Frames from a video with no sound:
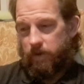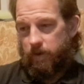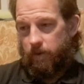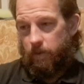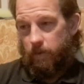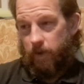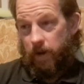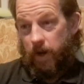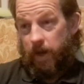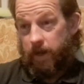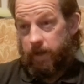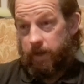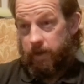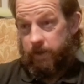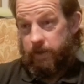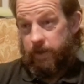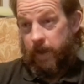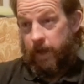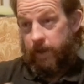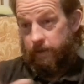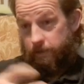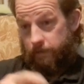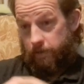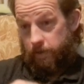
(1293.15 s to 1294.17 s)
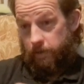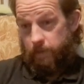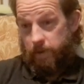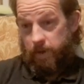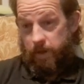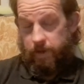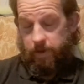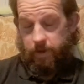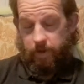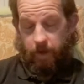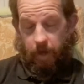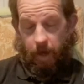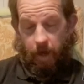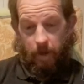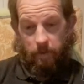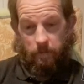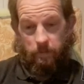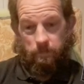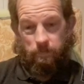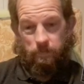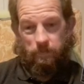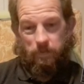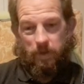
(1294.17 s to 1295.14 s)
Well, like I said a few minutes ago,
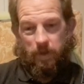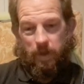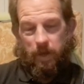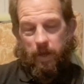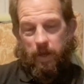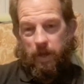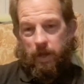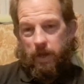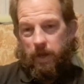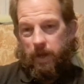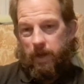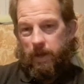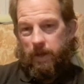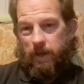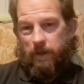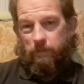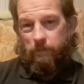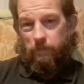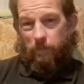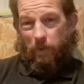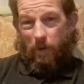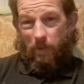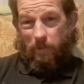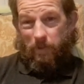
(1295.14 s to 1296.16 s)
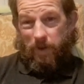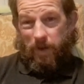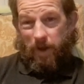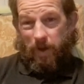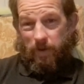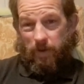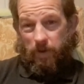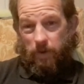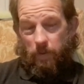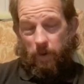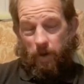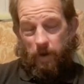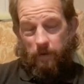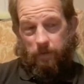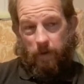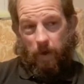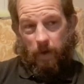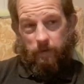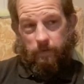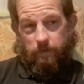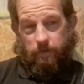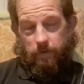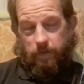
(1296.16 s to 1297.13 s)
probably only worth
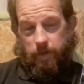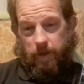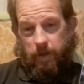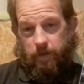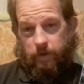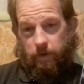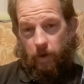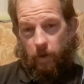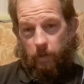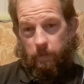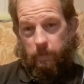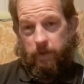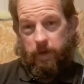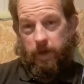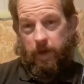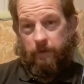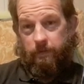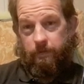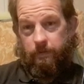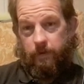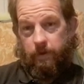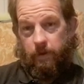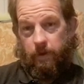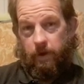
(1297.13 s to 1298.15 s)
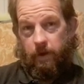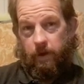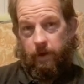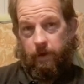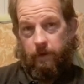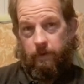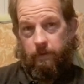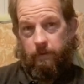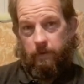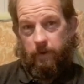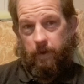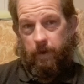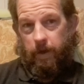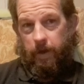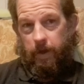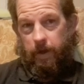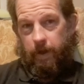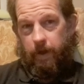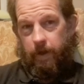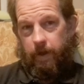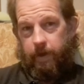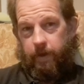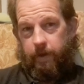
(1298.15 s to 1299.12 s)
going for this copy if you're
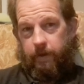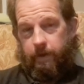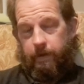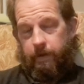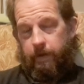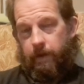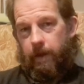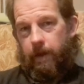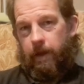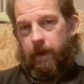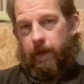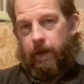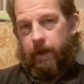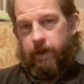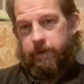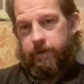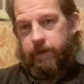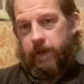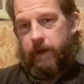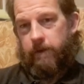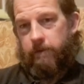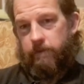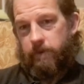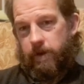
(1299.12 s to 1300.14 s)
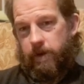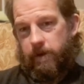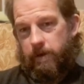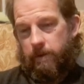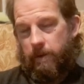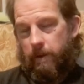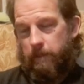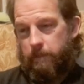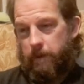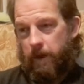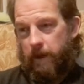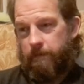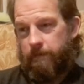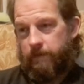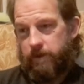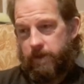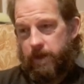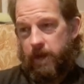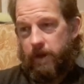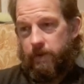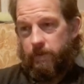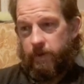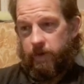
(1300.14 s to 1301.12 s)
a bit of a
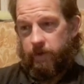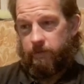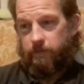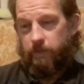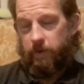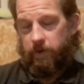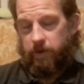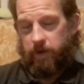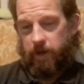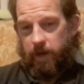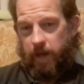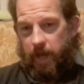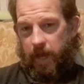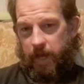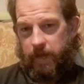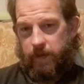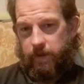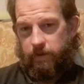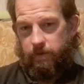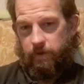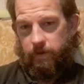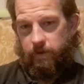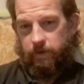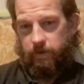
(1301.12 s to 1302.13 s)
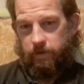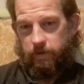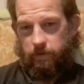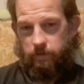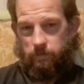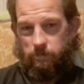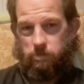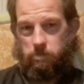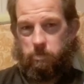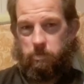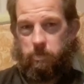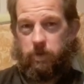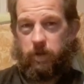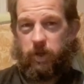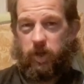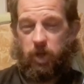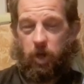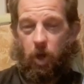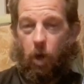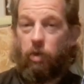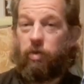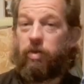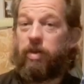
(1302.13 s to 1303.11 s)
serious book collector and
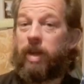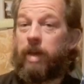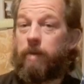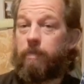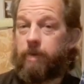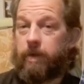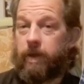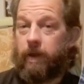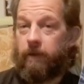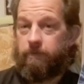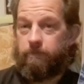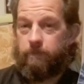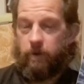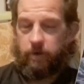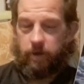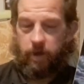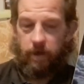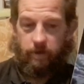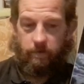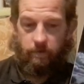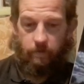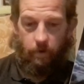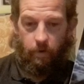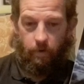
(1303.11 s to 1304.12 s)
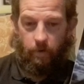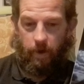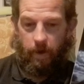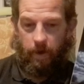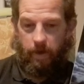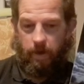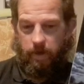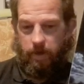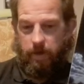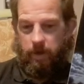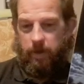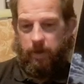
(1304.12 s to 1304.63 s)
got deep enough pockets for it.